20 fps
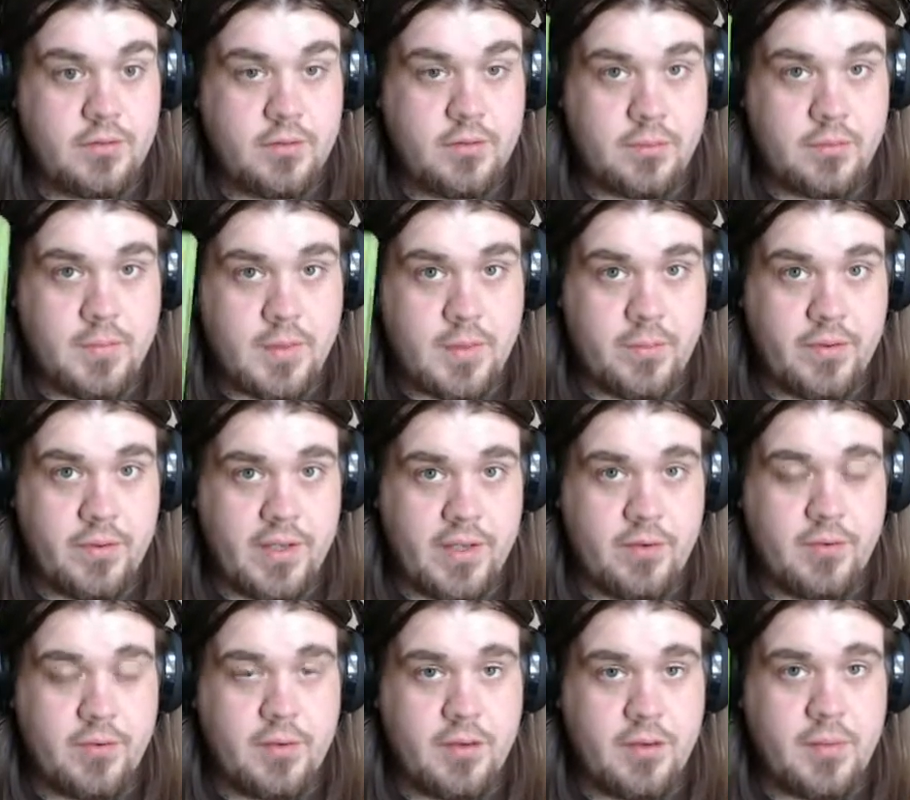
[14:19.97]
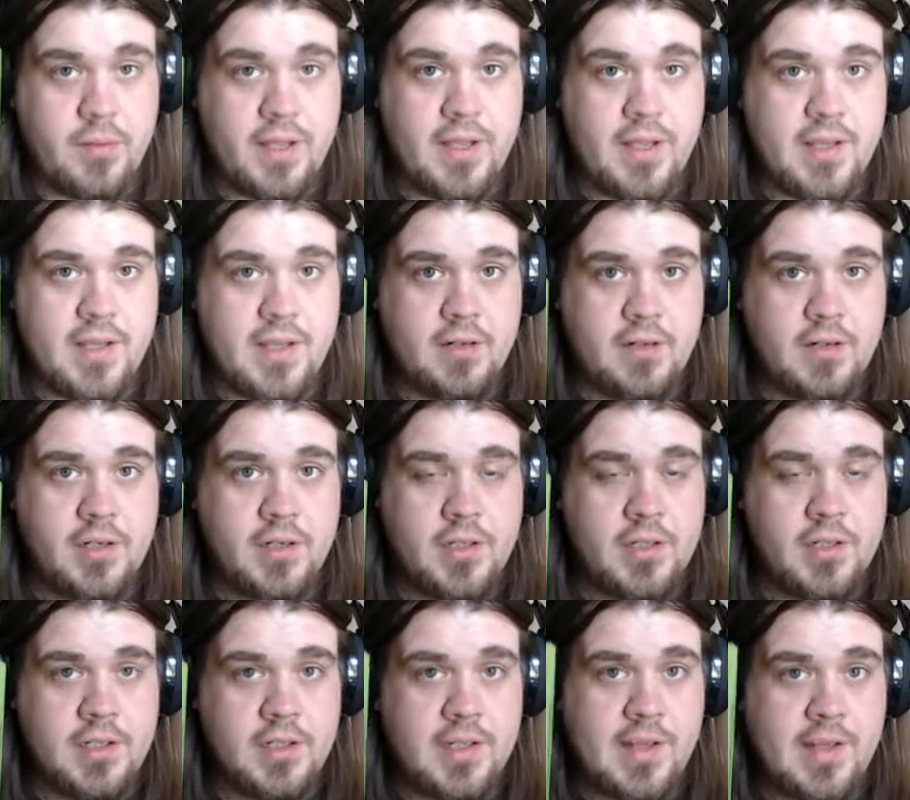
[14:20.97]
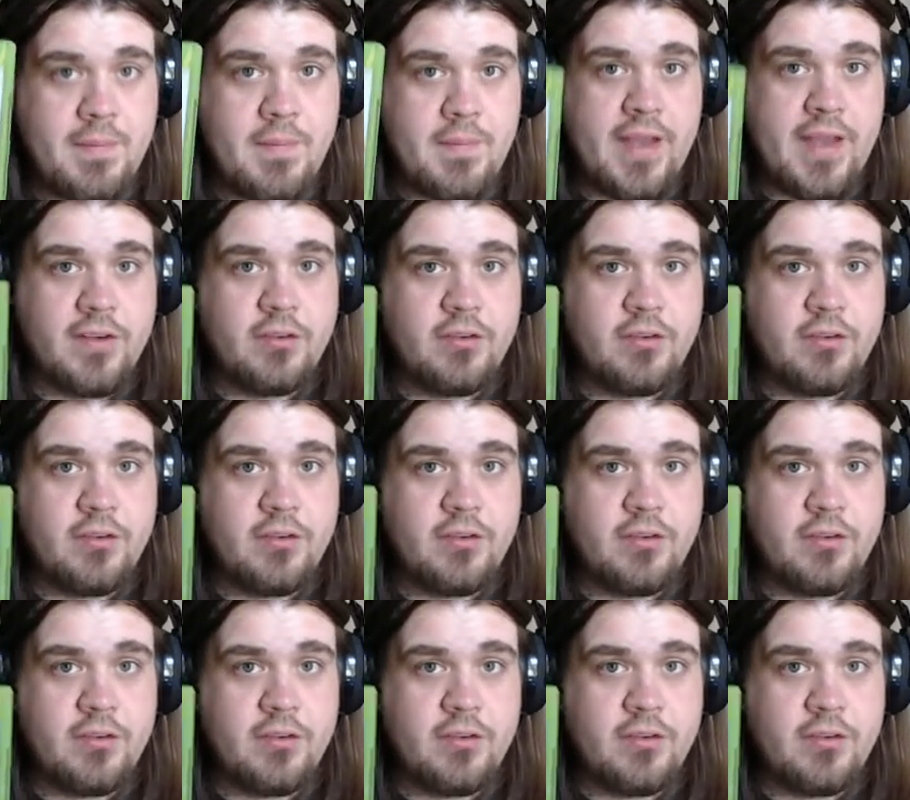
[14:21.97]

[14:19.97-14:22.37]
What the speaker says: remember that when you're playing Madden